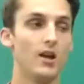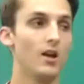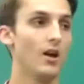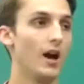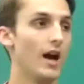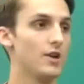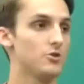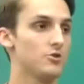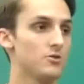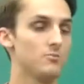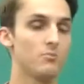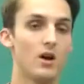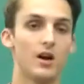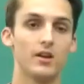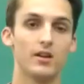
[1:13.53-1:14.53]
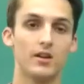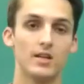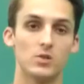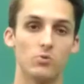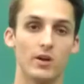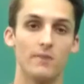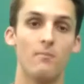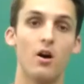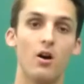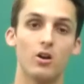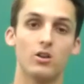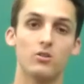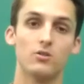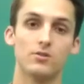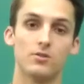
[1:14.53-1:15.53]
Hydrogen bonding is when
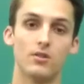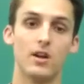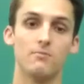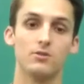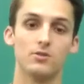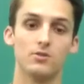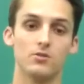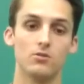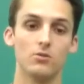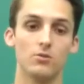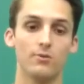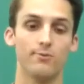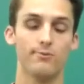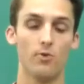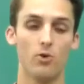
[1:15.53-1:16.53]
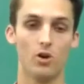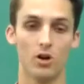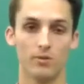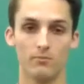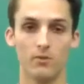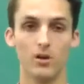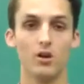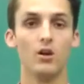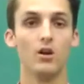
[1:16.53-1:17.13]
molecules are able to form